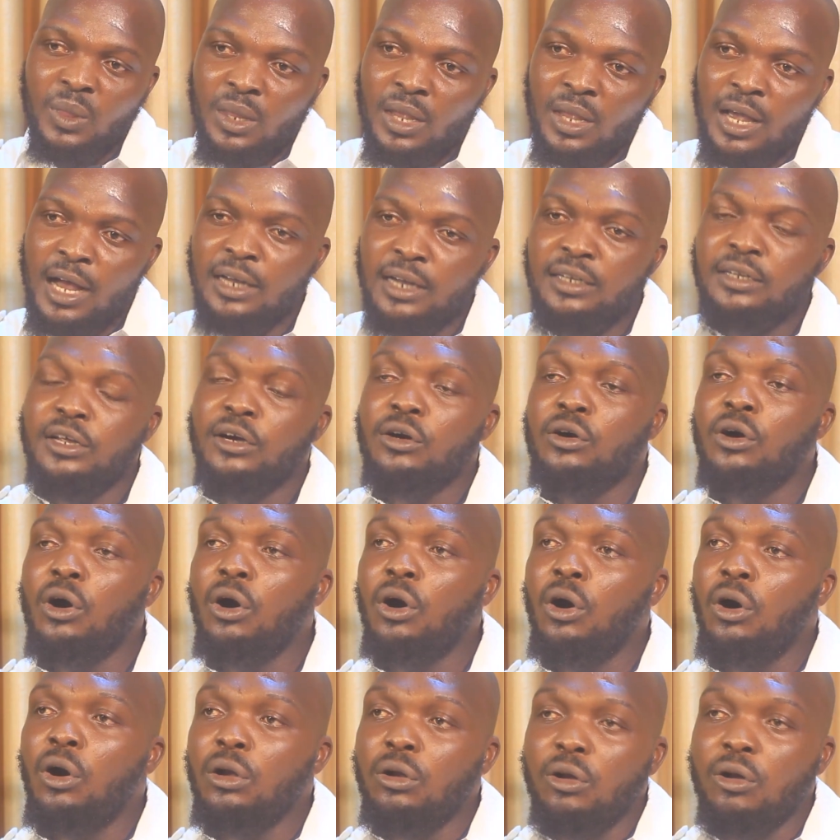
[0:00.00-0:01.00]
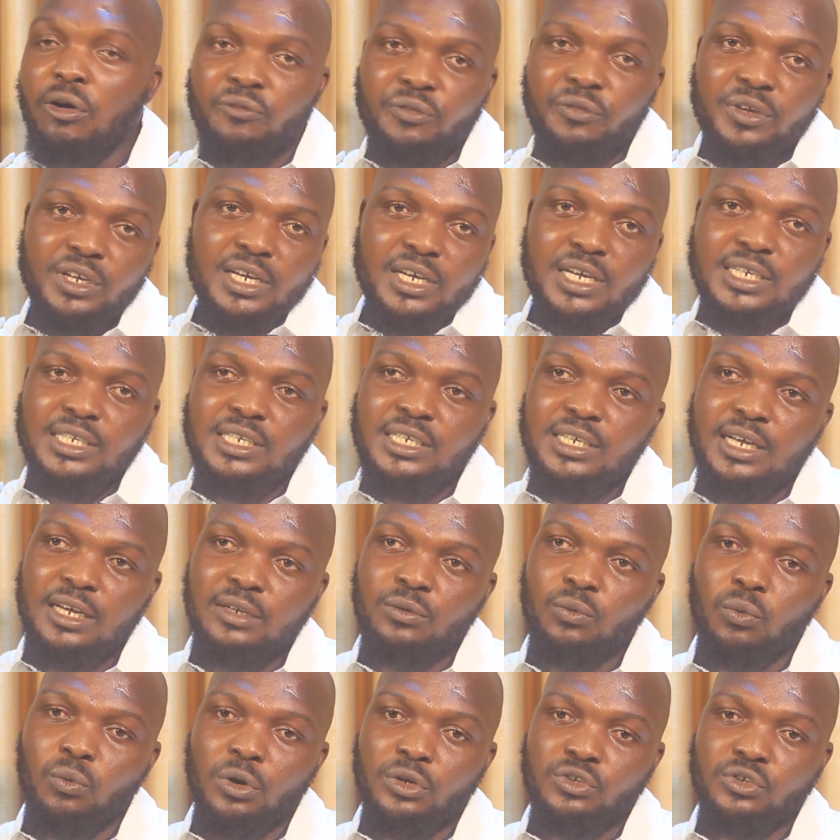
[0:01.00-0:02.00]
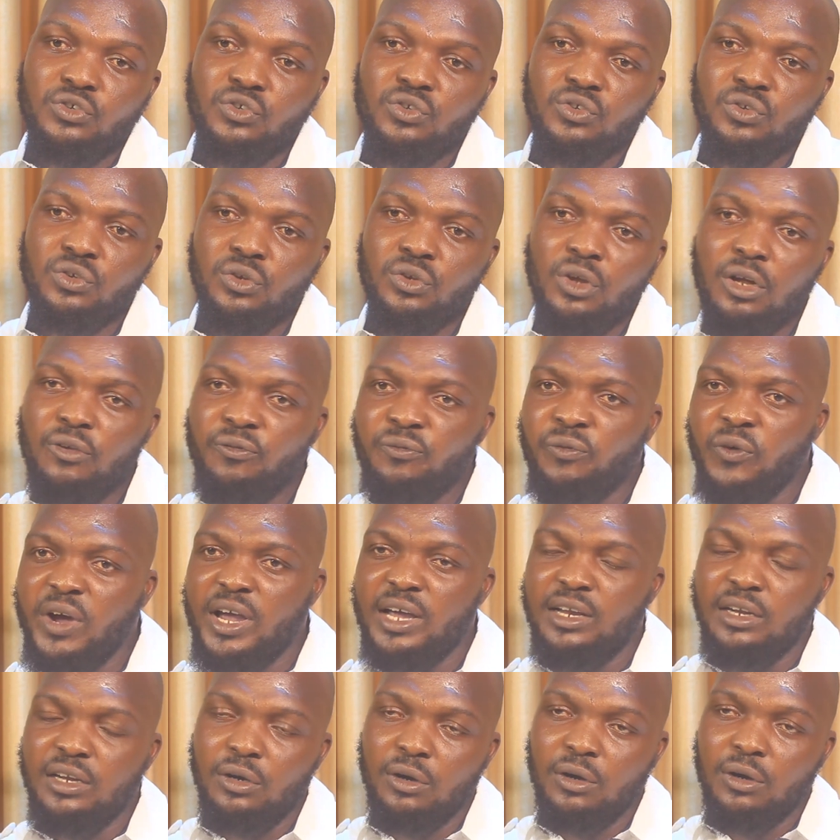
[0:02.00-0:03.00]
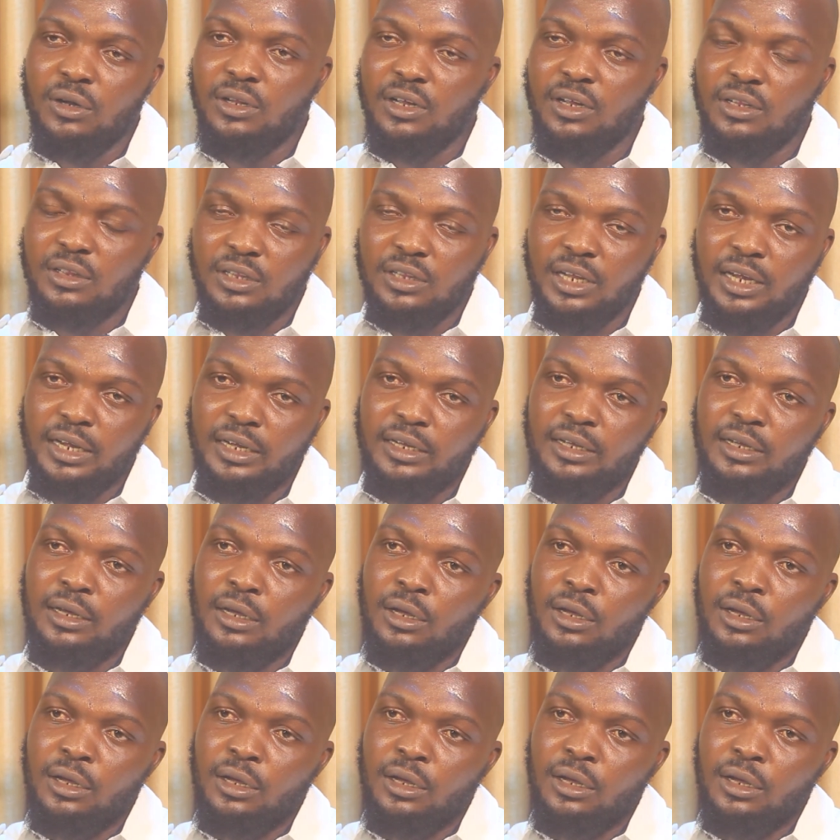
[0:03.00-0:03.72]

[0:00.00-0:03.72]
and the goal of ESN was not for any other thing,